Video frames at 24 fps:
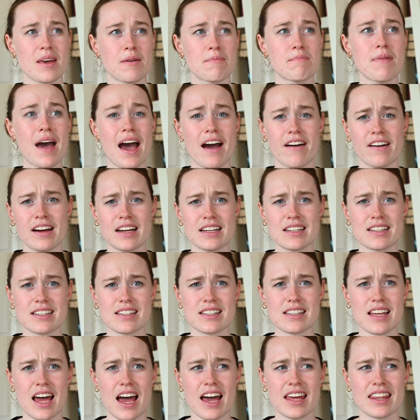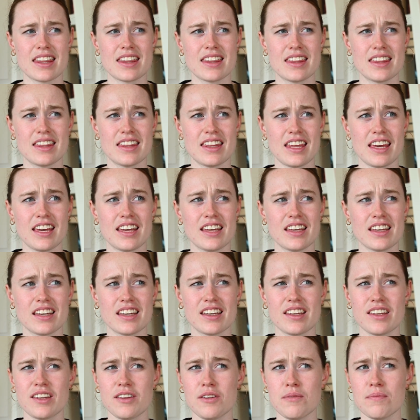Paris, I think
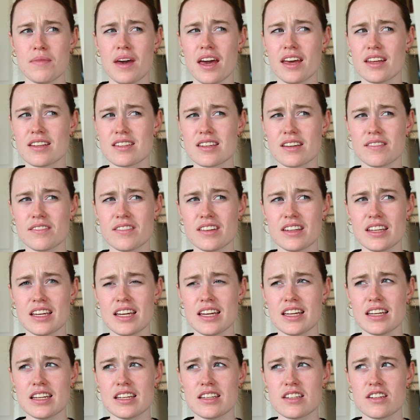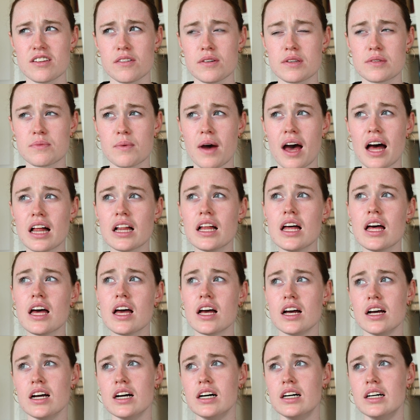you might have needed to as well.
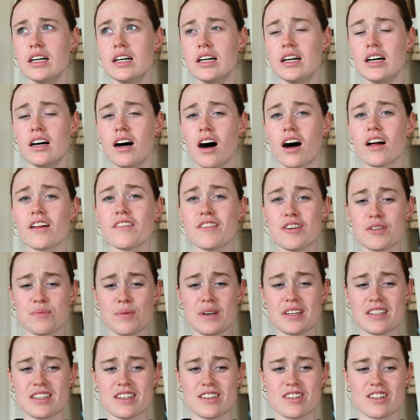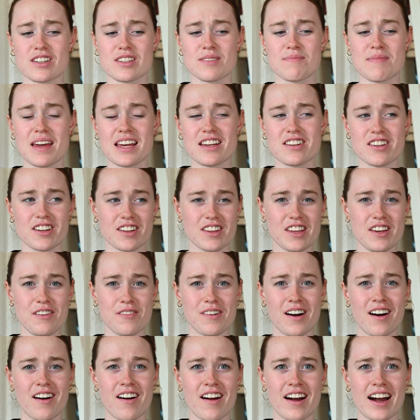All of those places, just make sure that you
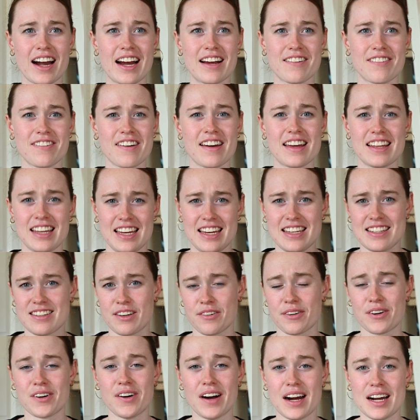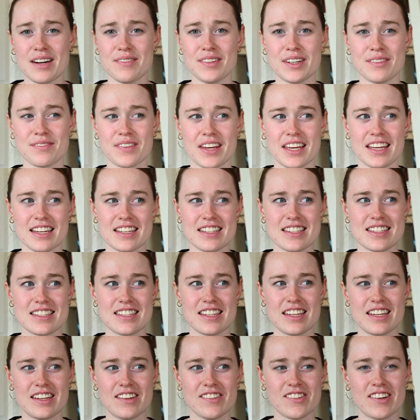are, if it is a requirement, because
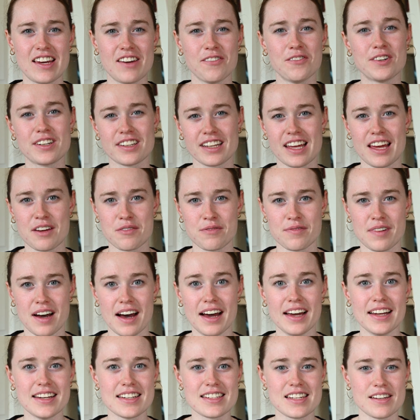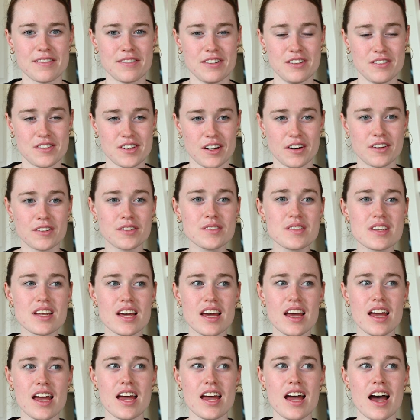you will get fined if you don't.
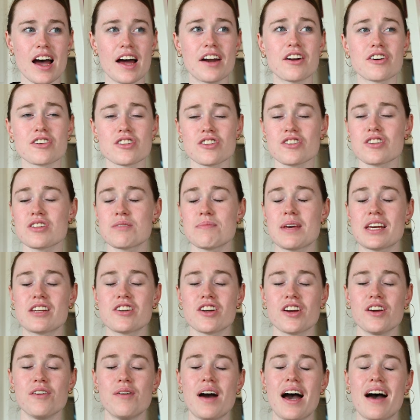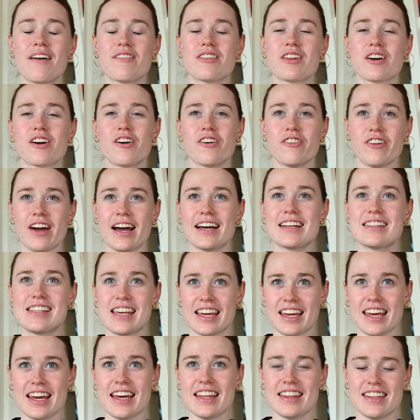And also just make sure you have the correct
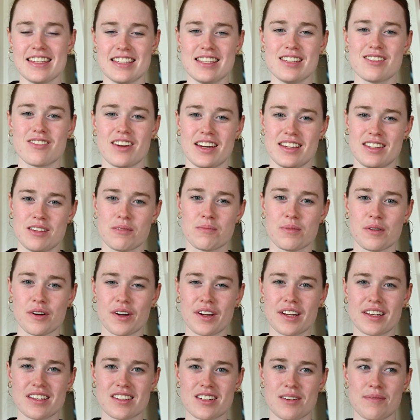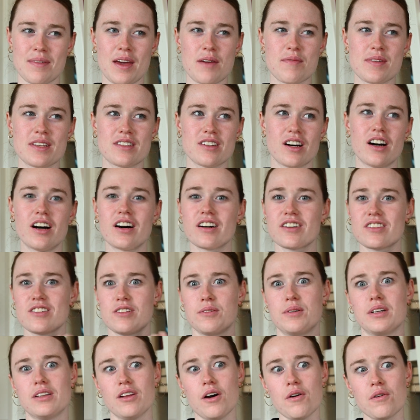ticket. This is why it's important to maybe talk
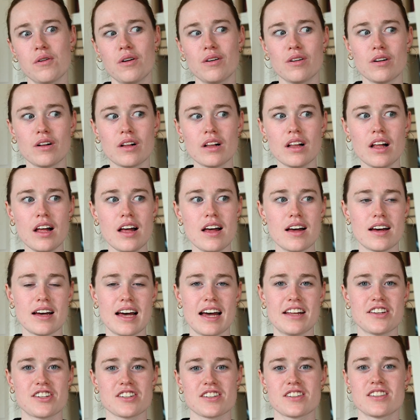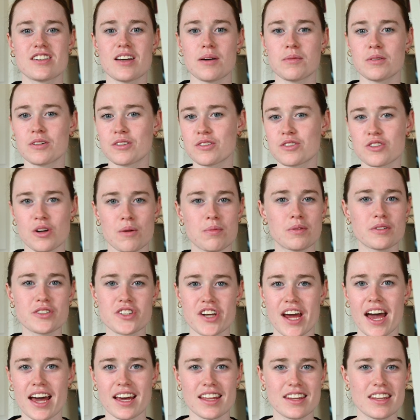to a local and just double, triple
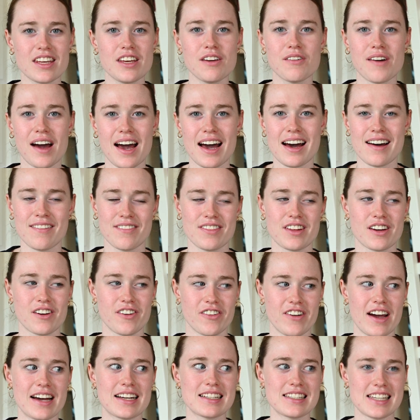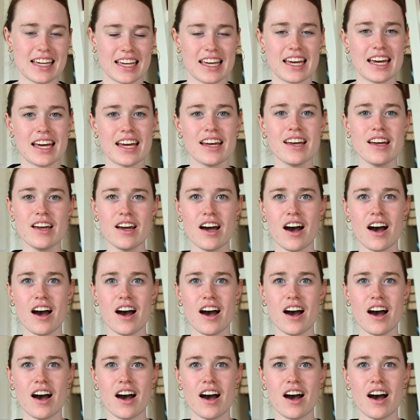check that you have the correct ticket.